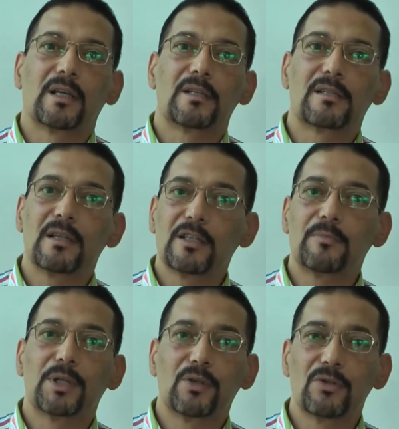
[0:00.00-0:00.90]

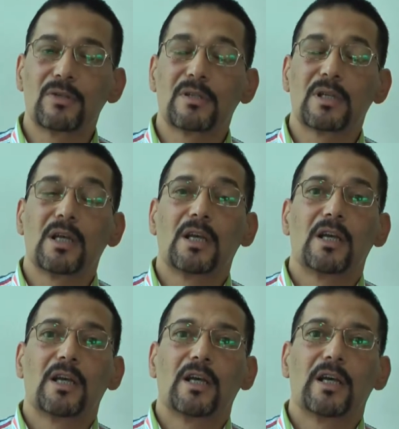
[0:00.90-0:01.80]
state, because
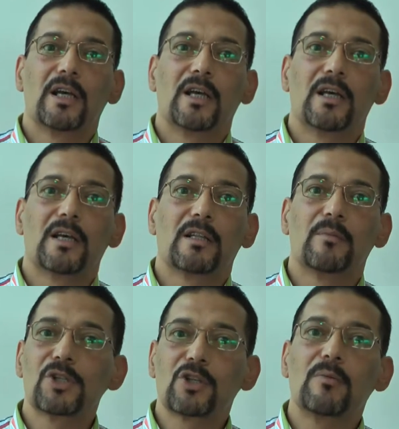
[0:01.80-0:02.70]
the
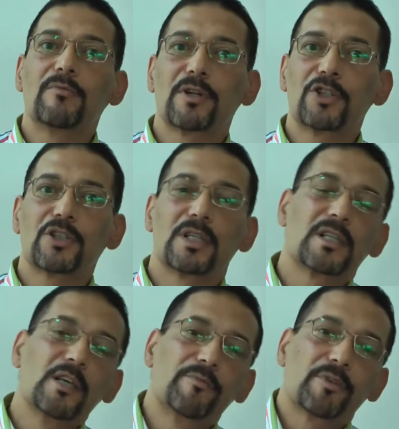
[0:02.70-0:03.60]
most common fracture
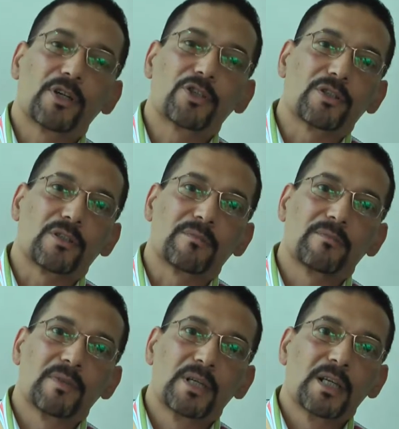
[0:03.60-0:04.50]
is hip fracture,
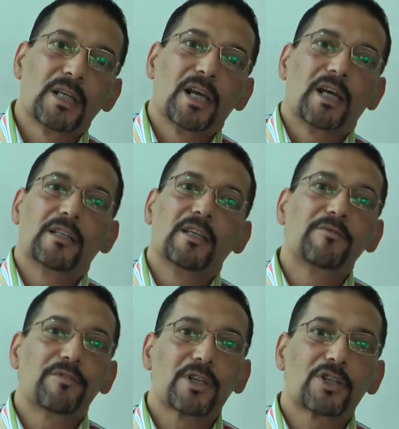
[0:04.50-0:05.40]
and hip
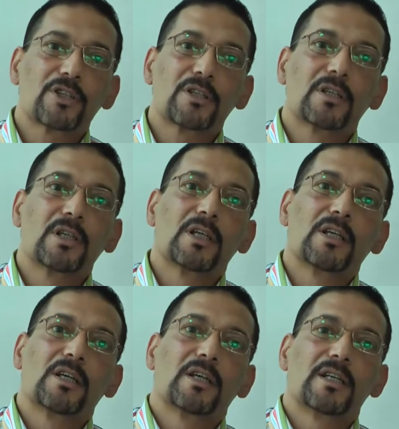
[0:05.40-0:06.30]
fracture
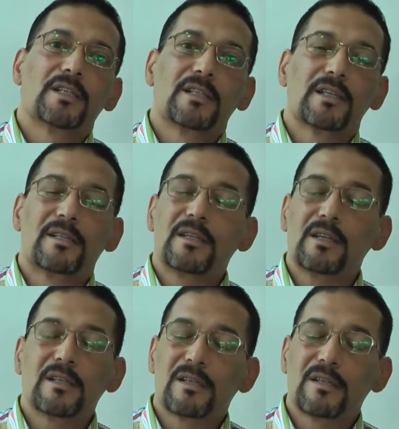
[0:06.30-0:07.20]
is
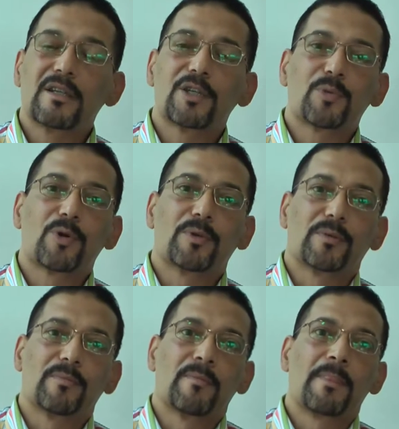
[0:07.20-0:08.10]
a serious
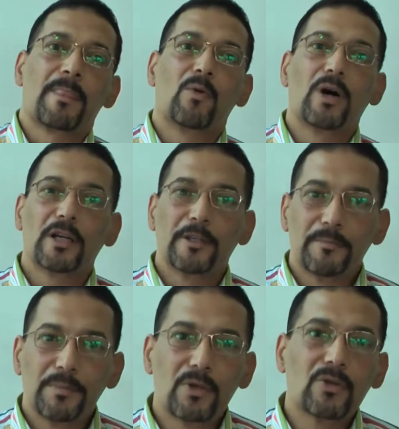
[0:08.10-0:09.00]
problem. Why?
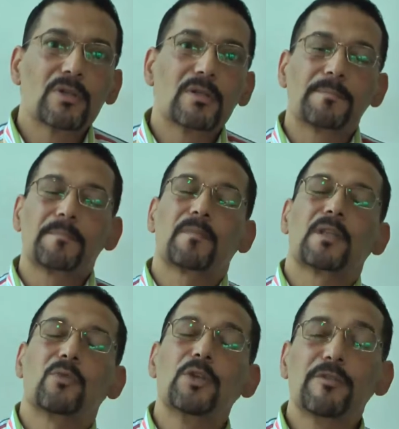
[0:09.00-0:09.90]
Because
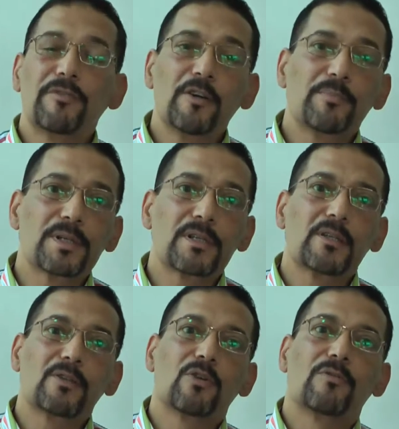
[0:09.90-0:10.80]

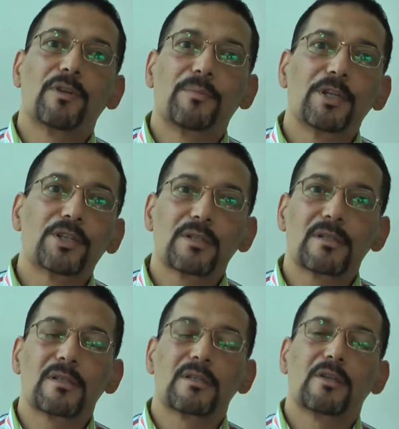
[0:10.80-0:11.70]
25% of the
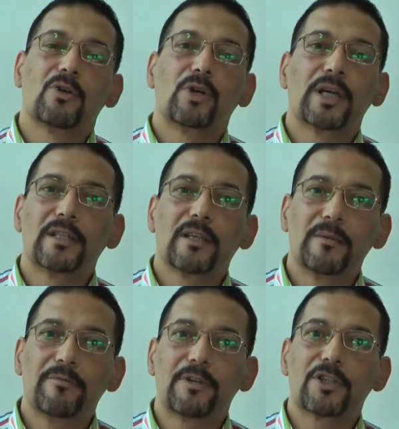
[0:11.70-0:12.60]
patients who get
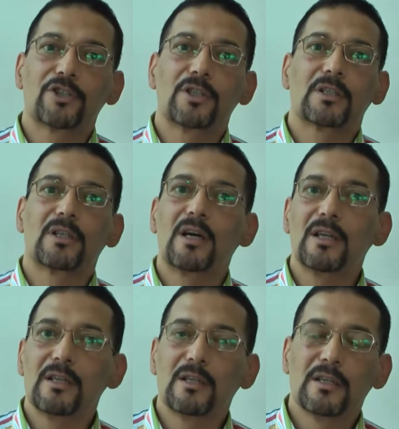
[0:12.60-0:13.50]
hip fracture
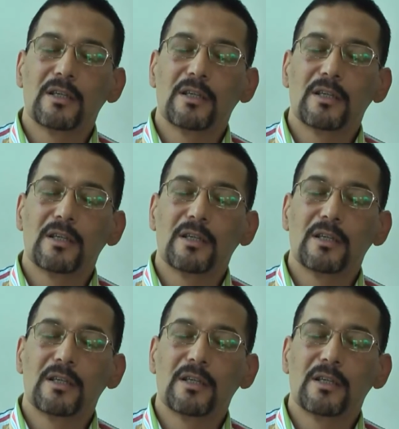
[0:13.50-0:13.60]
die